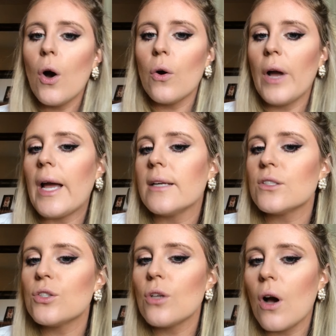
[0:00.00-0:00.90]
Okay,
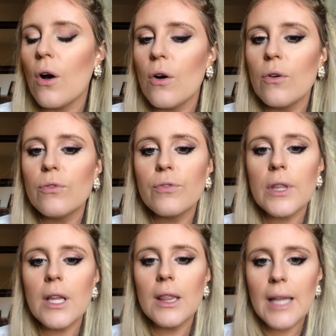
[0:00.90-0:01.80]
so for
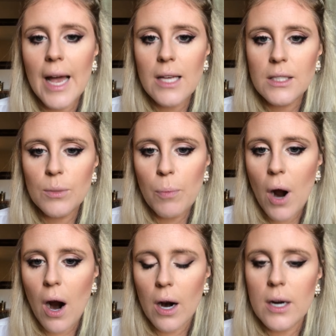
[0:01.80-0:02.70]
the last
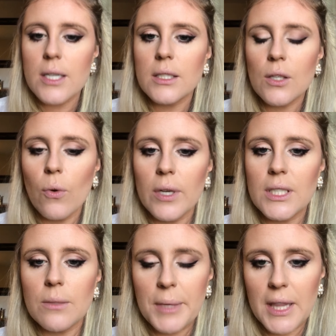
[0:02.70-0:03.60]
part is going
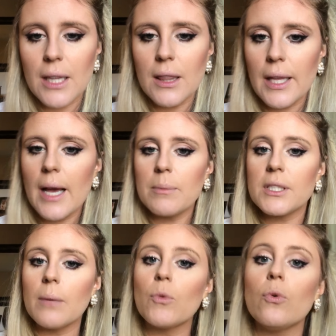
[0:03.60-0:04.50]
to be the lips.
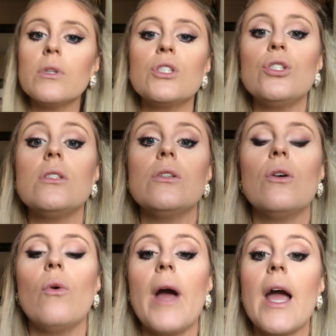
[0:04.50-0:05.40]
I'm going to
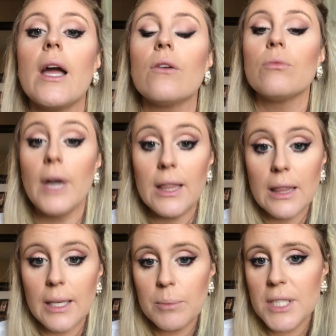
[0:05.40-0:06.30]
do a red
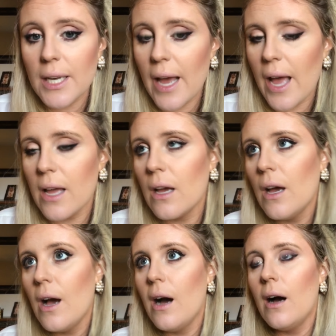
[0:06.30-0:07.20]
lip today.
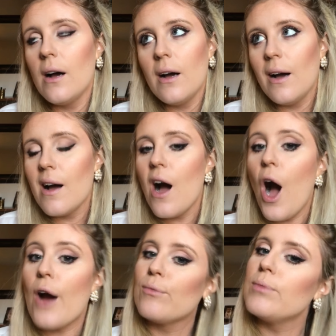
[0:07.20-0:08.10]

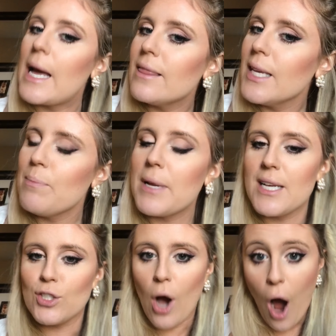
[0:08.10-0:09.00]
A red lip
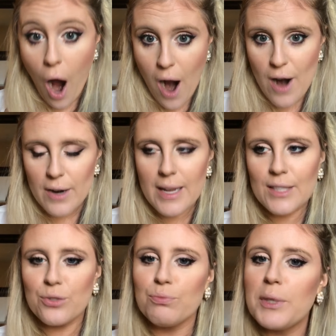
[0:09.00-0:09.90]
is hard.
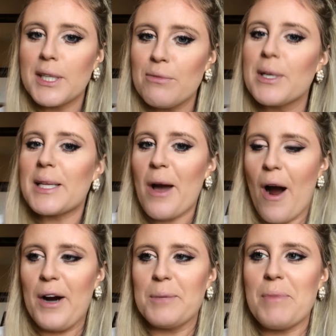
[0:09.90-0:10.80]
It's really, really
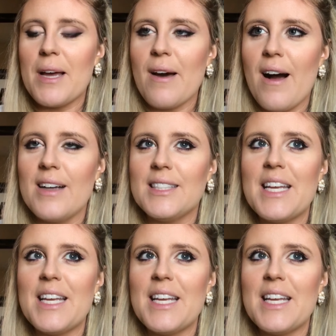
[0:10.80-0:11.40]
hard because